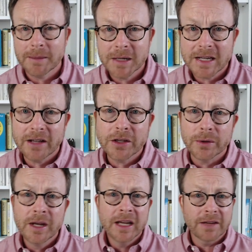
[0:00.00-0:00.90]
Let me tell you,
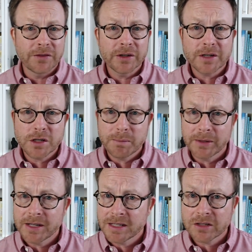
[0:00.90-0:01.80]
if you're
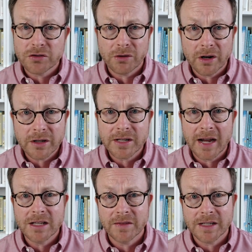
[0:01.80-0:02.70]
experiencing strong
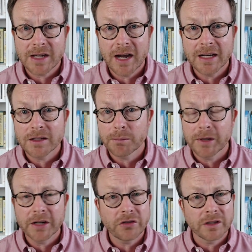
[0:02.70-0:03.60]
signs of anxiety and
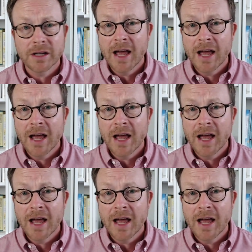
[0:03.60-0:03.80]
depression,